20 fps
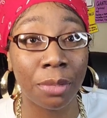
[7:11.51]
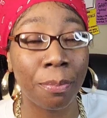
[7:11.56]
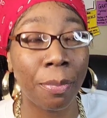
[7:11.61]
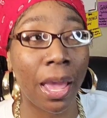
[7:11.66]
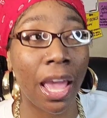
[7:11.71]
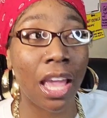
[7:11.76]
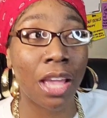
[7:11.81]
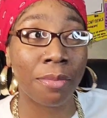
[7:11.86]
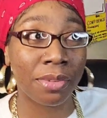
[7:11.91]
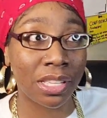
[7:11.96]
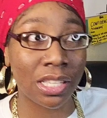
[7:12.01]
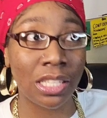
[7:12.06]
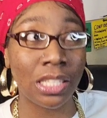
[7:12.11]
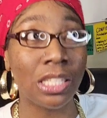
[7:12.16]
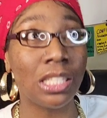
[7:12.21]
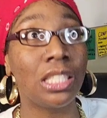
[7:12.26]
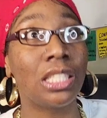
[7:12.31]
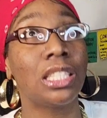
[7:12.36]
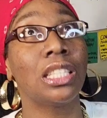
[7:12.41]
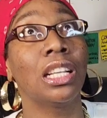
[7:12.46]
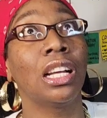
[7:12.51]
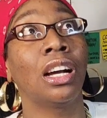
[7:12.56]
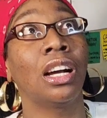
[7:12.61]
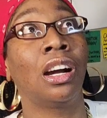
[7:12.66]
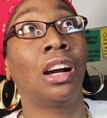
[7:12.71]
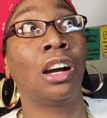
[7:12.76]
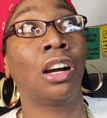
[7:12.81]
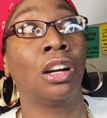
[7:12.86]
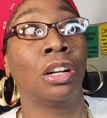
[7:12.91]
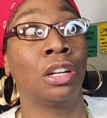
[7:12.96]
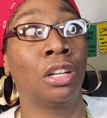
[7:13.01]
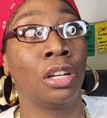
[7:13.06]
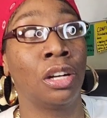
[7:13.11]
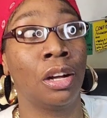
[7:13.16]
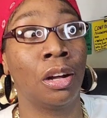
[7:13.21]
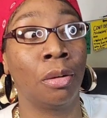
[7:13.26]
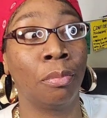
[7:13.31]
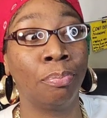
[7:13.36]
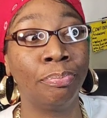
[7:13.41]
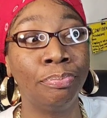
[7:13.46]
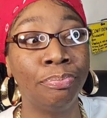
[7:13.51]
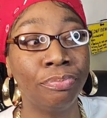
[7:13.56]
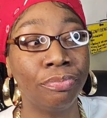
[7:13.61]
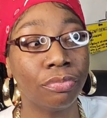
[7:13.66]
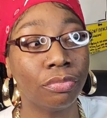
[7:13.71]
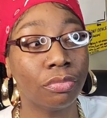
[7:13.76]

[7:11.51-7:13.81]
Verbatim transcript: babies, um,